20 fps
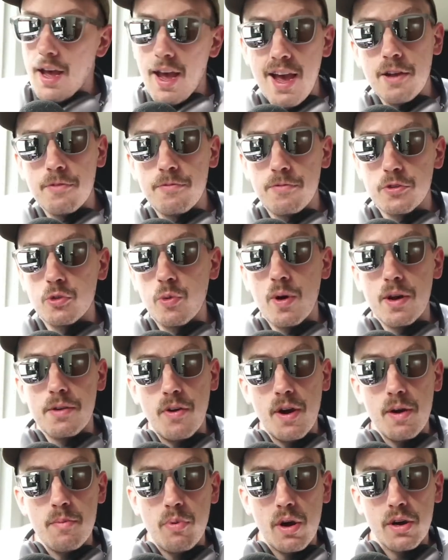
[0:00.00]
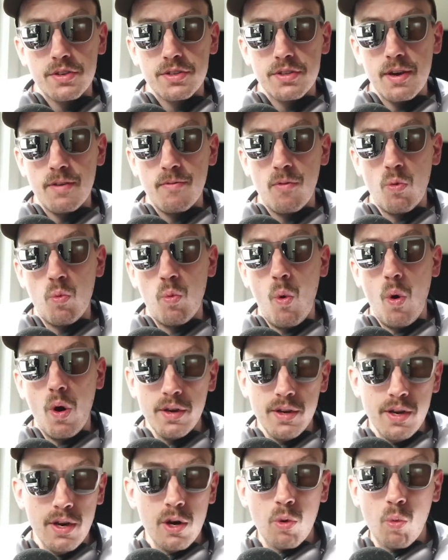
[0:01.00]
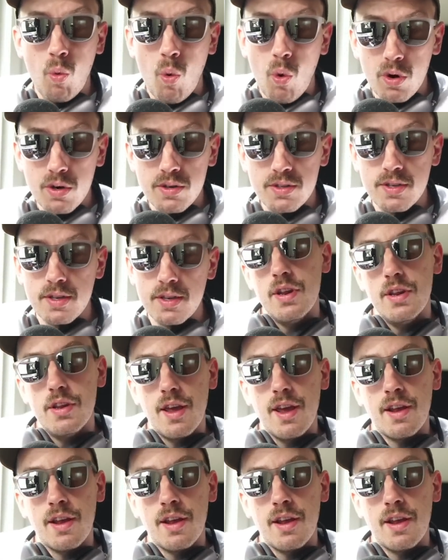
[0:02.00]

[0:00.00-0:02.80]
and for $25, they have a 1-year warranty